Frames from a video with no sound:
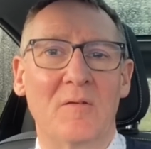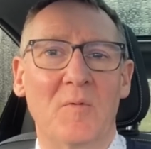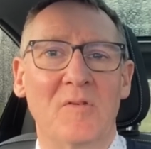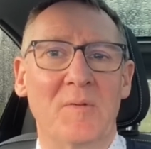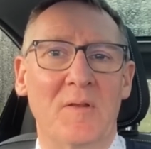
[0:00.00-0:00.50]

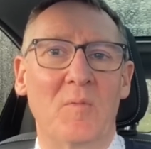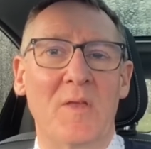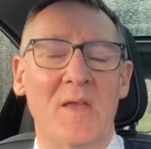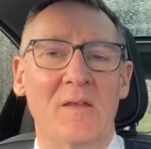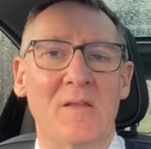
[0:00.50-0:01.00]
We spent the
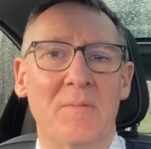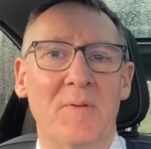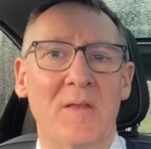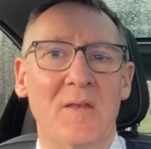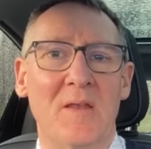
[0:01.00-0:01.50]
weekend up
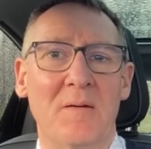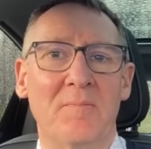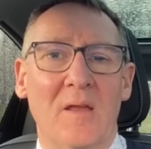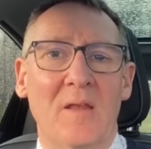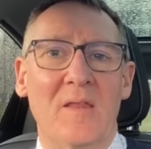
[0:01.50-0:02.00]
in
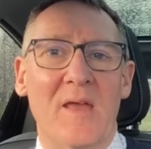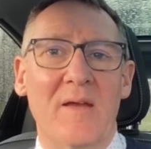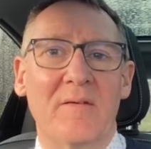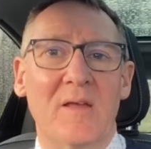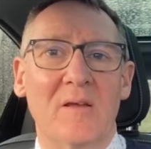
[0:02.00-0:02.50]
the
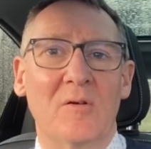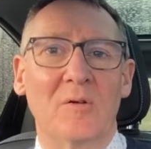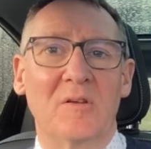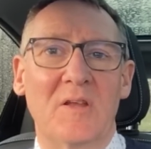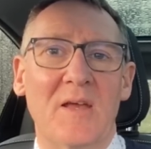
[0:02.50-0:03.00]
area,
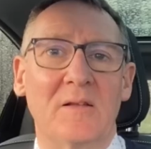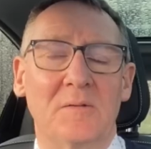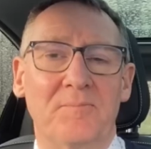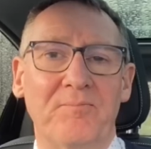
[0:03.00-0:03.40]
Calderdale,